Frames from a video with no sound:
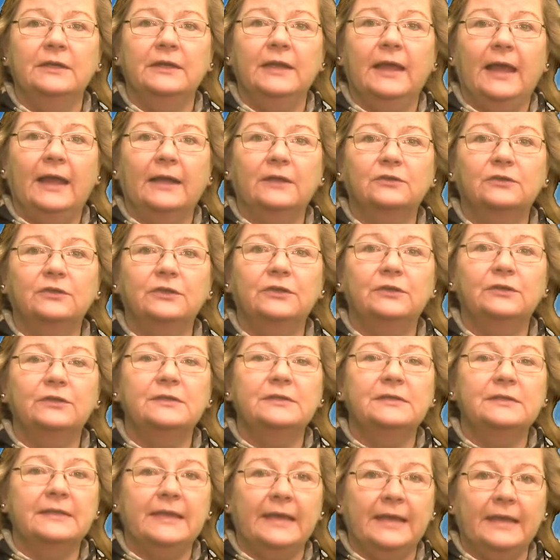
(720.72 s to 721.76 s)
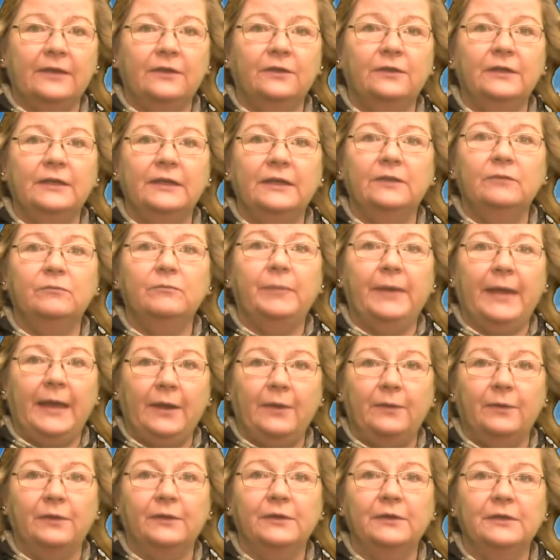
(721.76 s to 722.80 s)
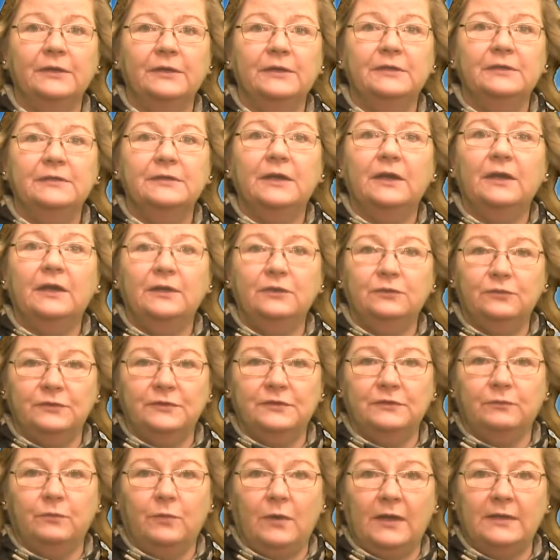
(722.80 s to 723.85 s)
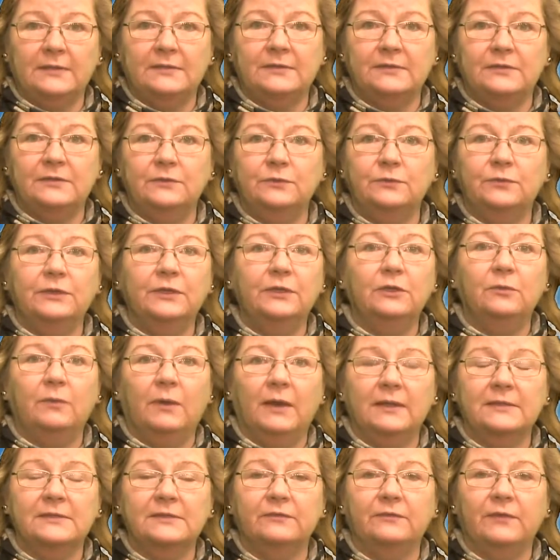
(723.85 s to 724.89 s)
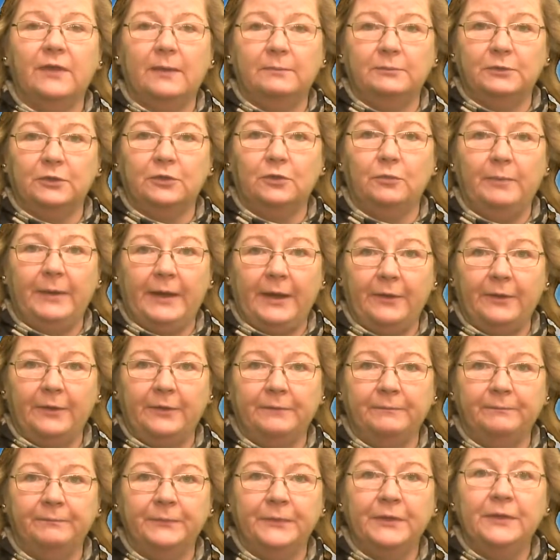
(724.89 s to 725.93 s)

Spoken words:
actually could scale in power to hundreds of watts to kilowatts of optical power.